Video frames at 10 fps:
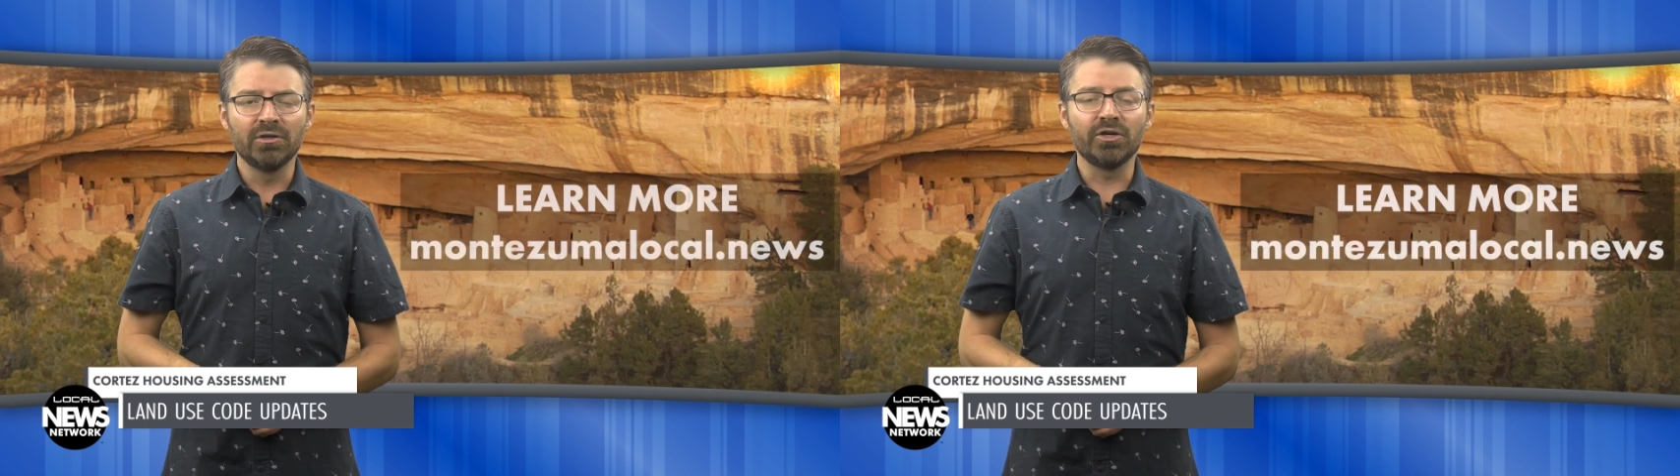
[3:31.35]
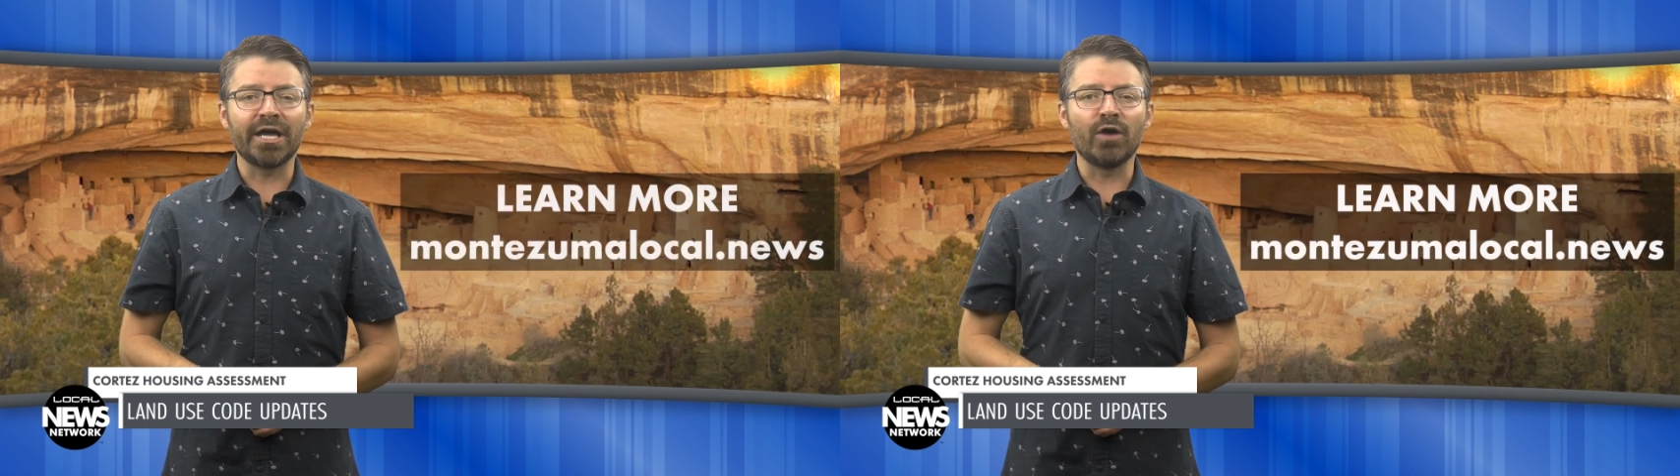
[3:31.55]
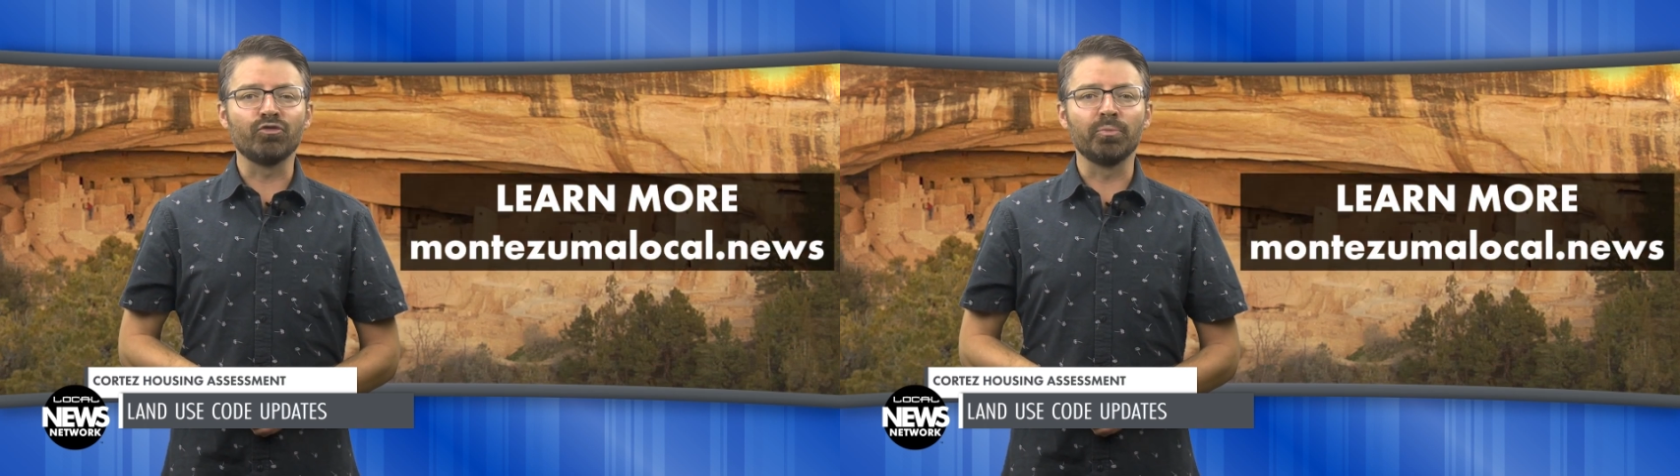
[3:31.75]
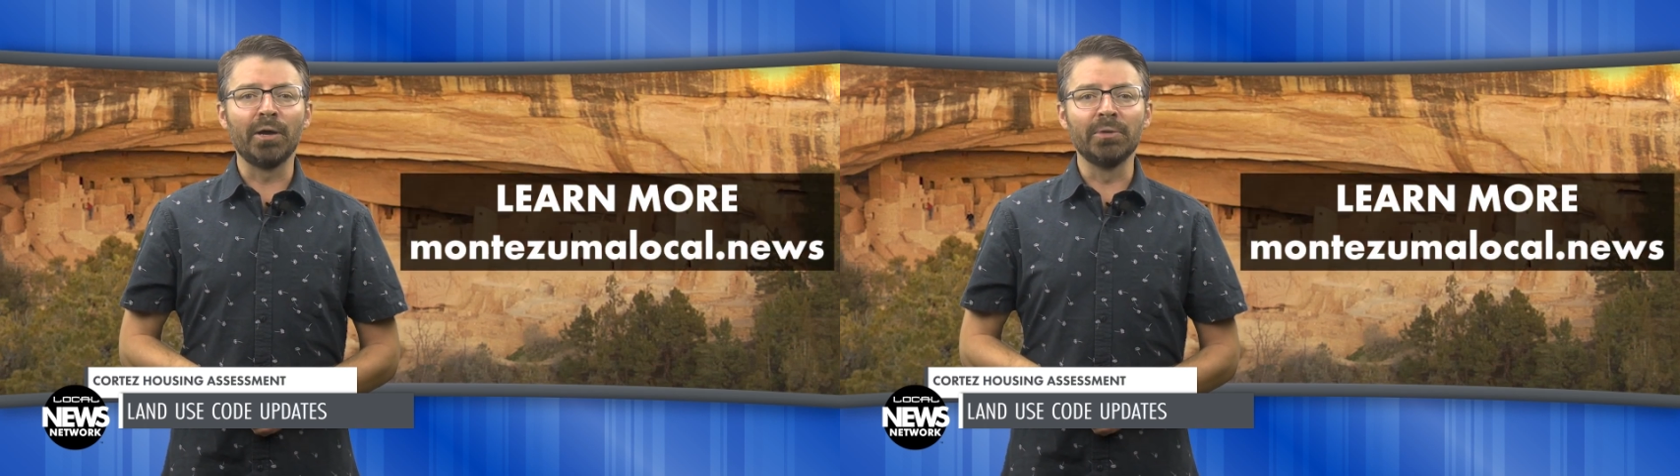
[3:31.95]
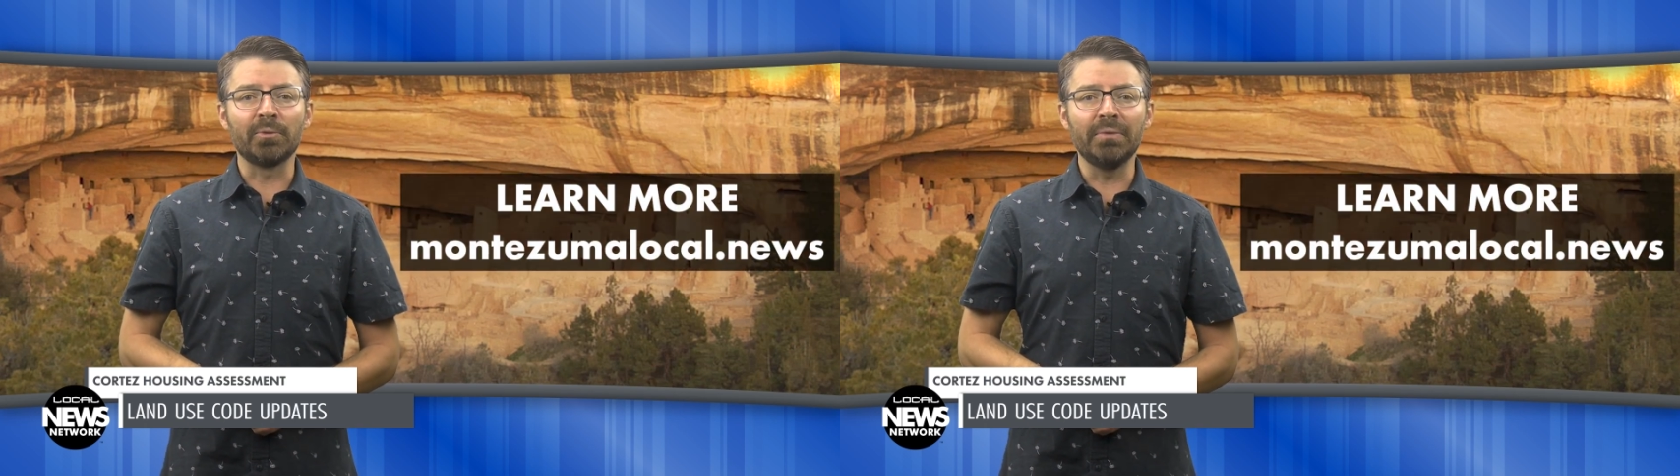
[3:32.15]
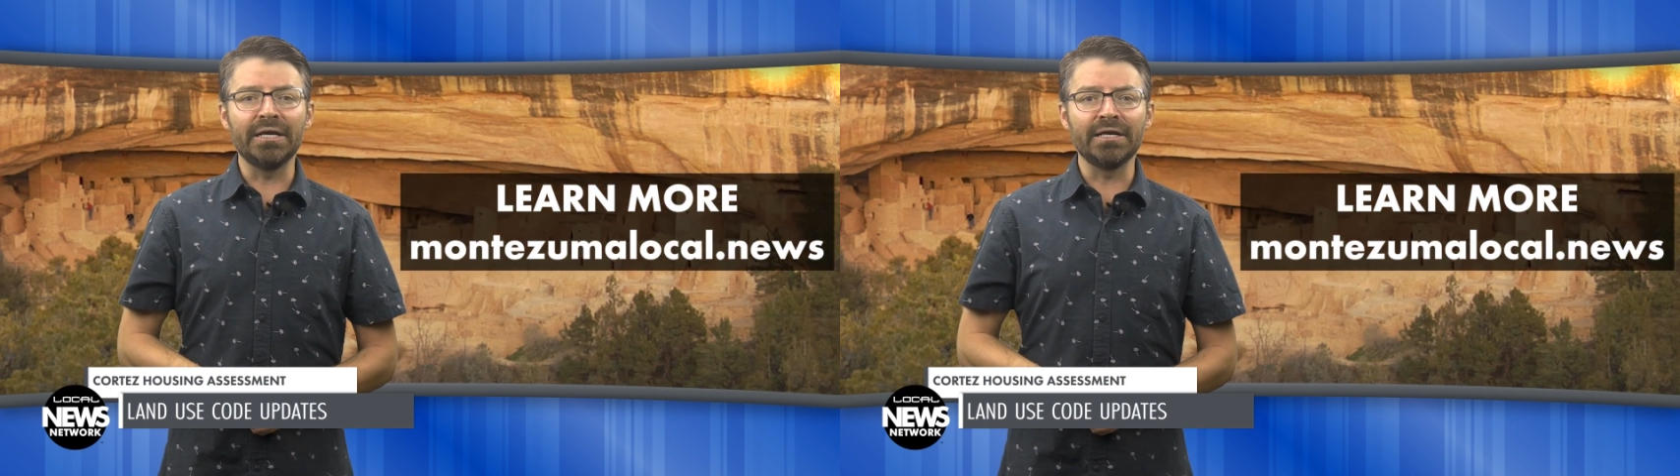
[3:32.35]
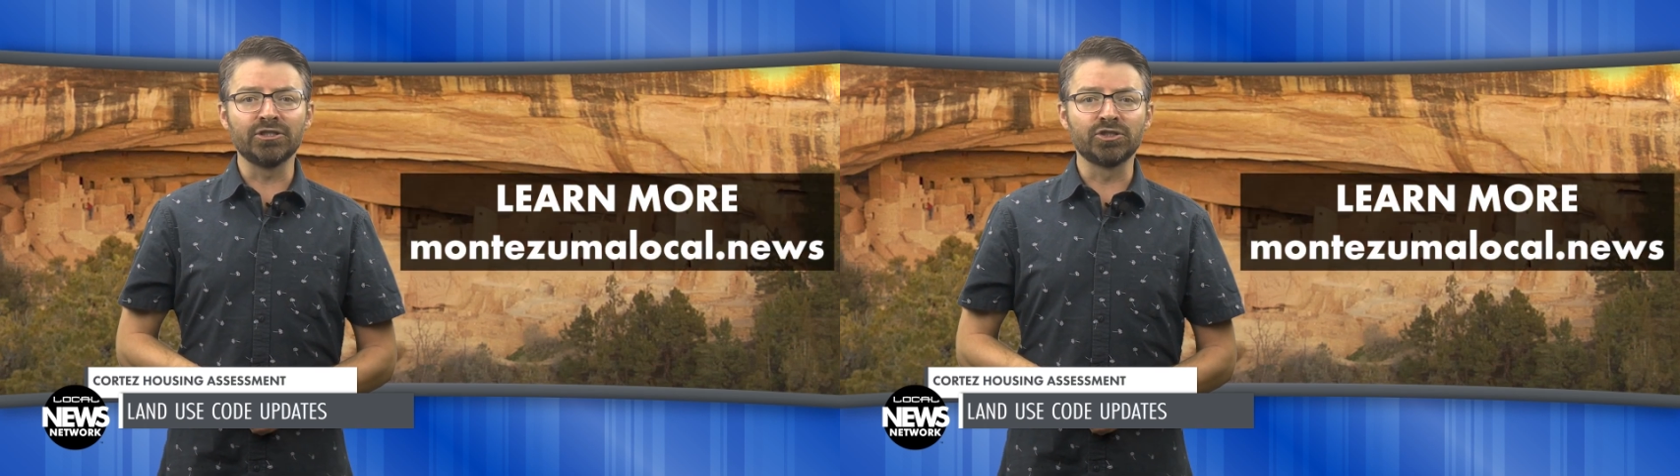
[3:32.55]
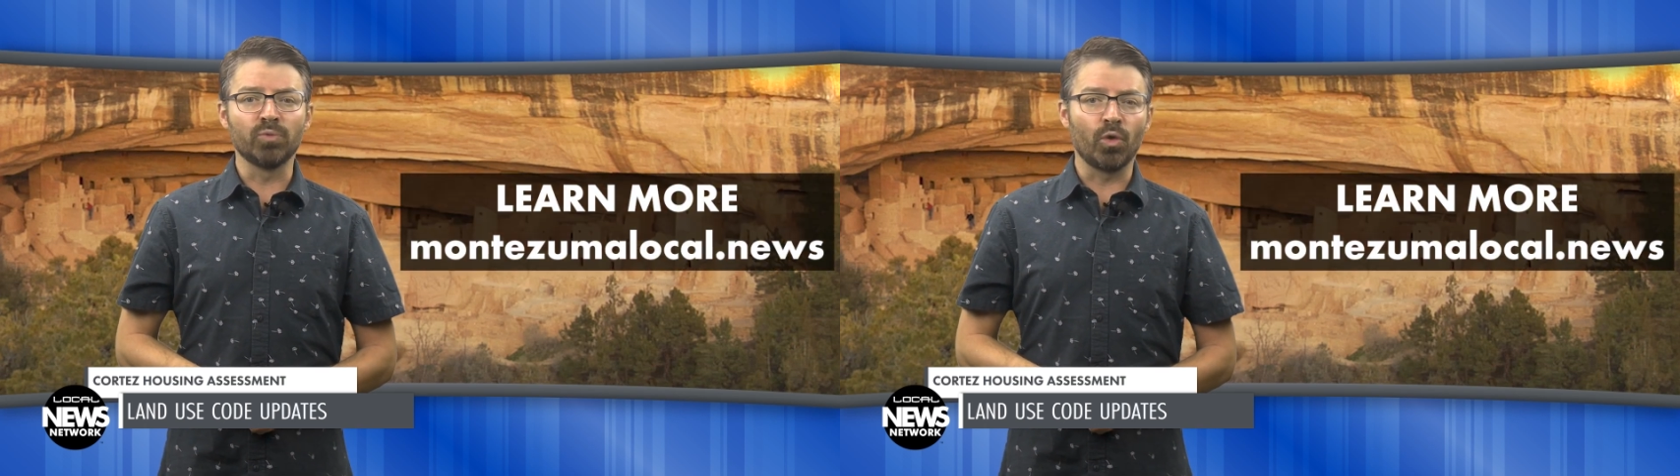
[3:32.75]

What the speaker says: Look out for public meetings